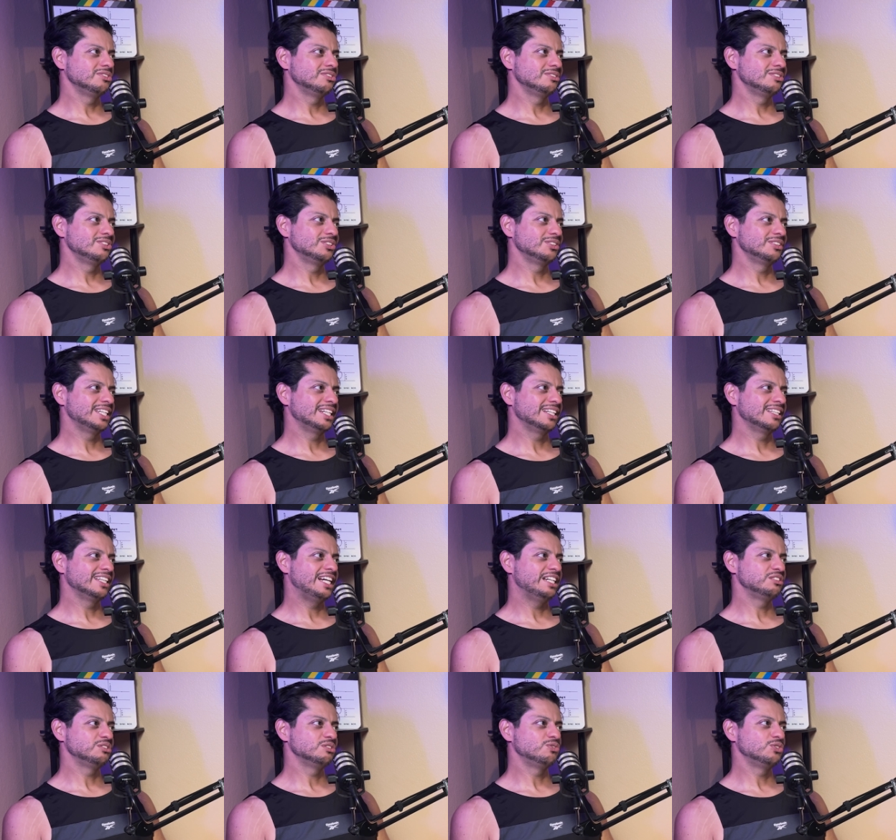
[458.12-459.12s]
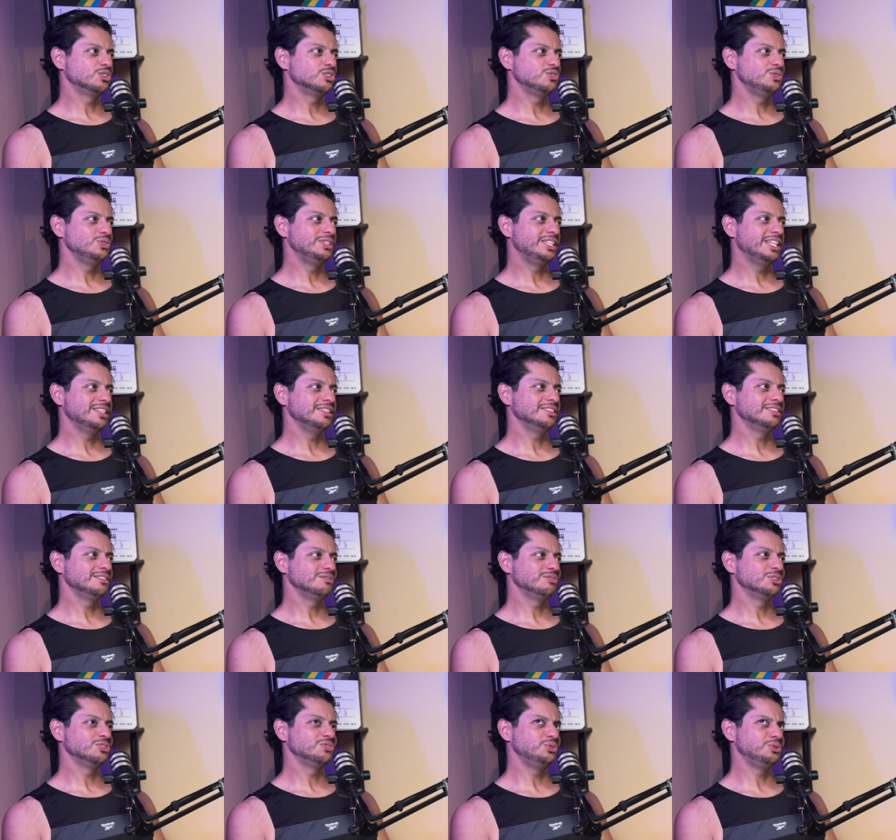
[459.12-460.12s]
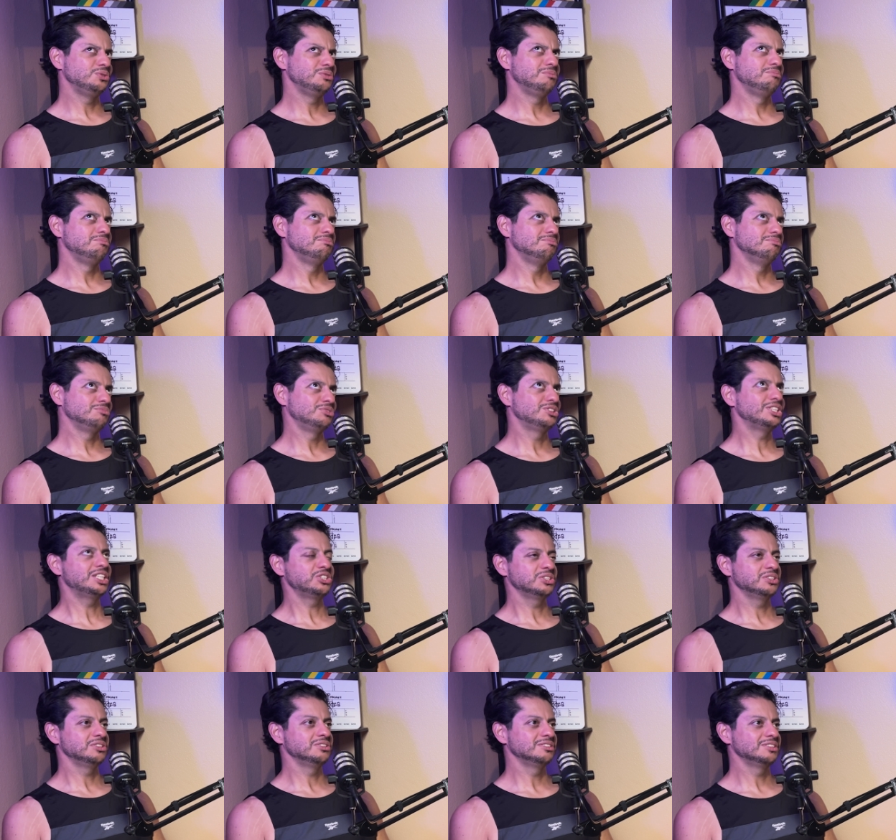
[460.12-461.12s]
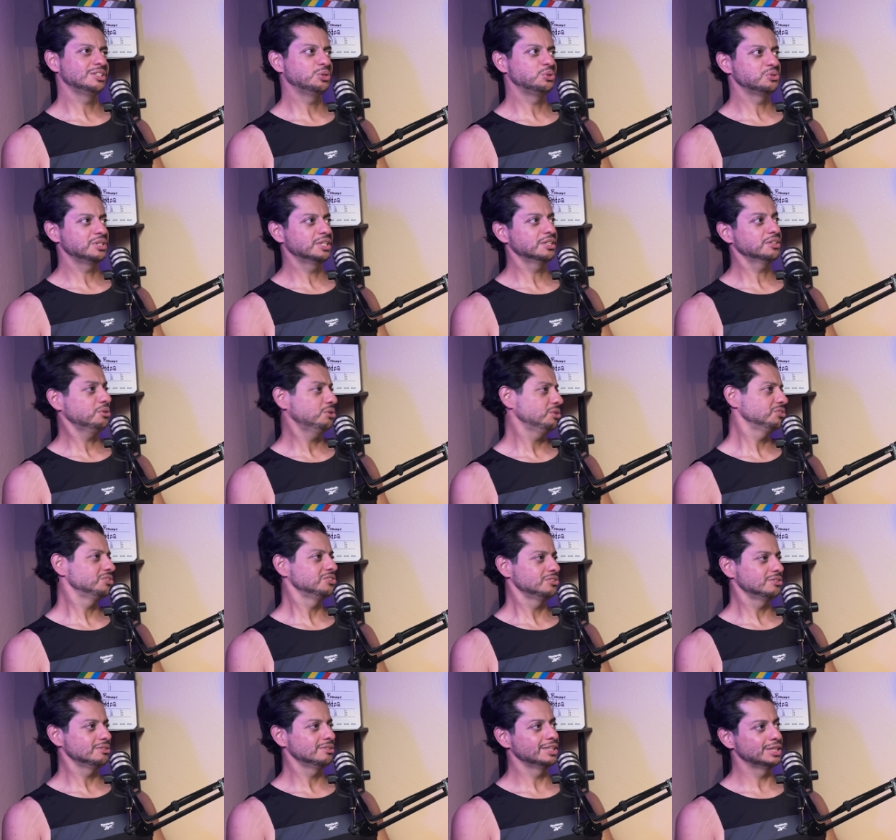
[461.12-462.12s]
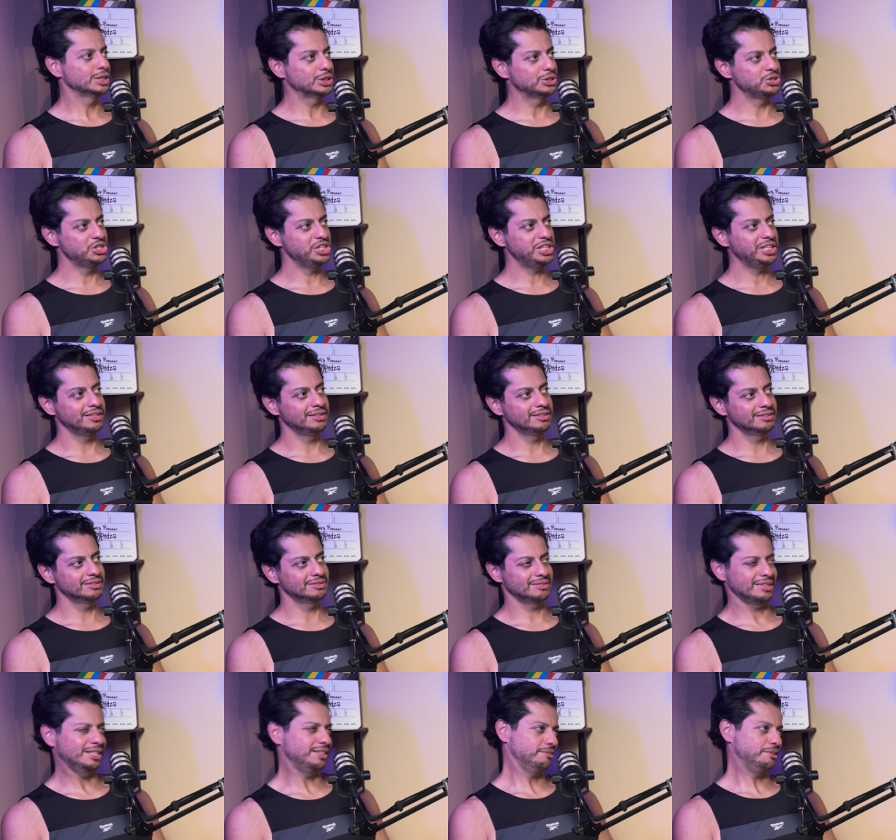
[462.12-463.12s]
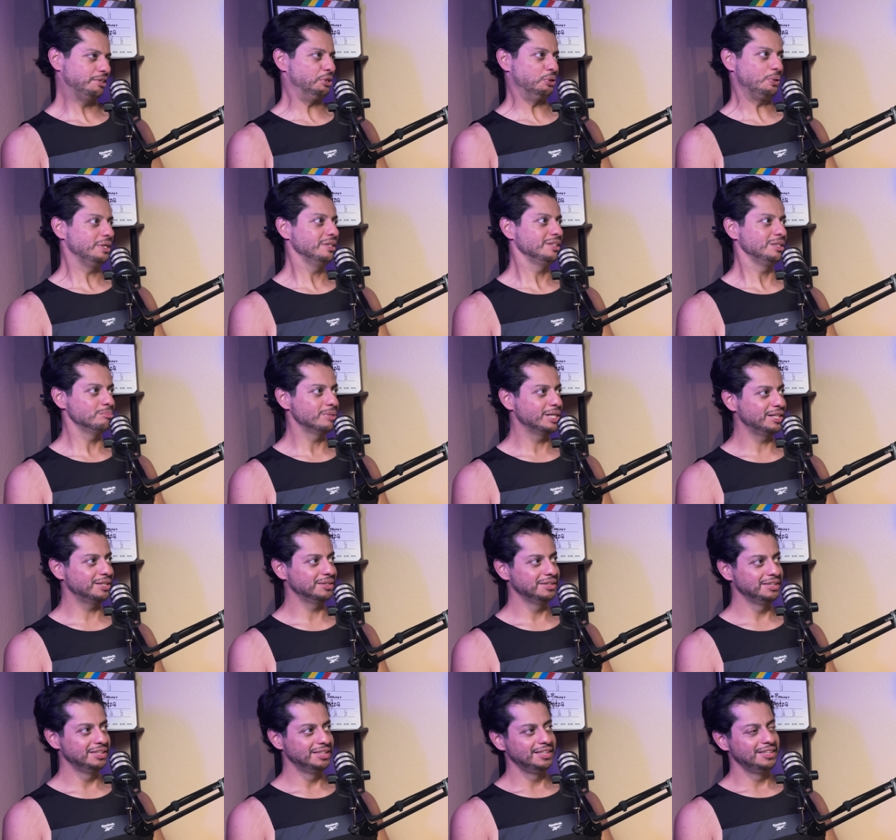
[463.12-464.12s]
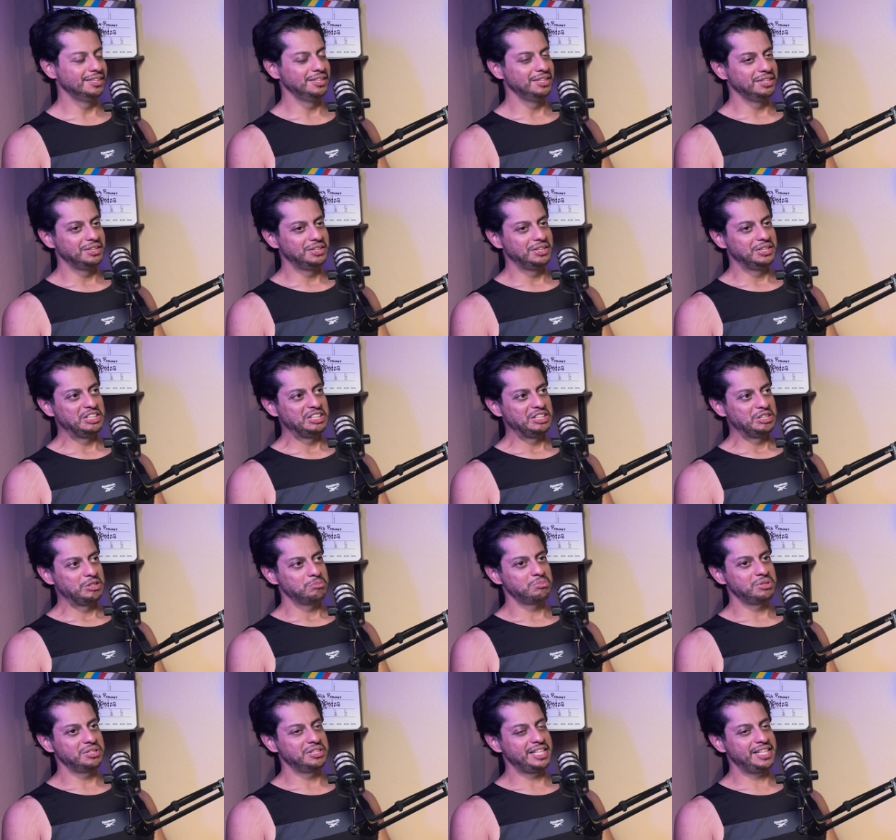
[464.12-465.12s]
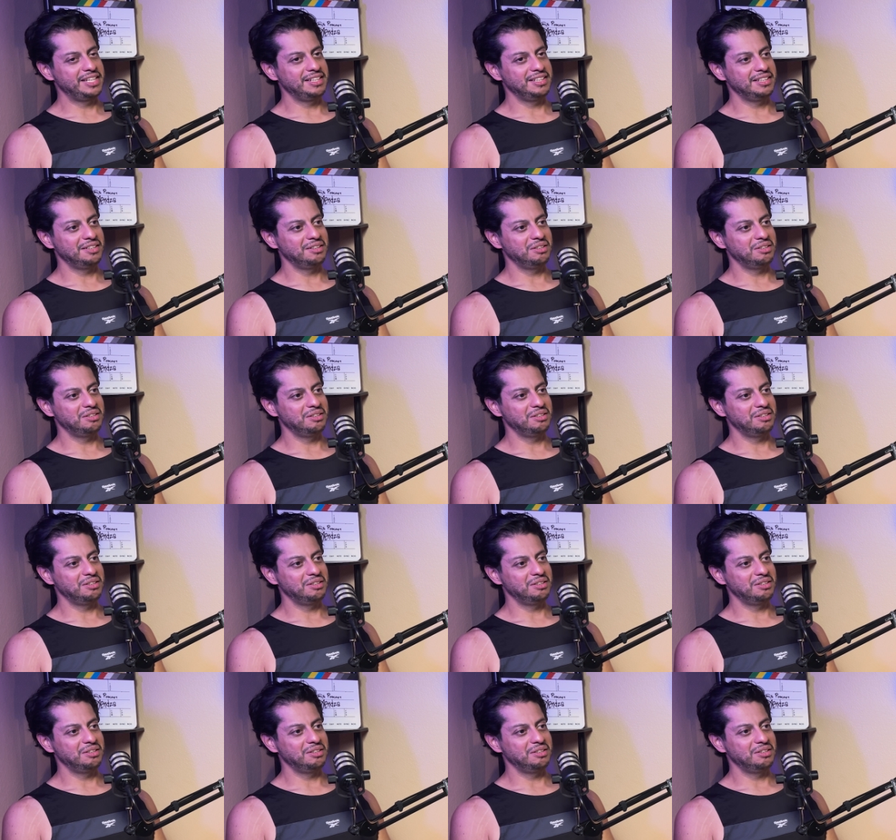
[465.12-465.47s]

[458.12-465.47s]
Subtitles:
took that class, the first few sessions, I was like, oh, this is like legit, because I didn't know anything better. But then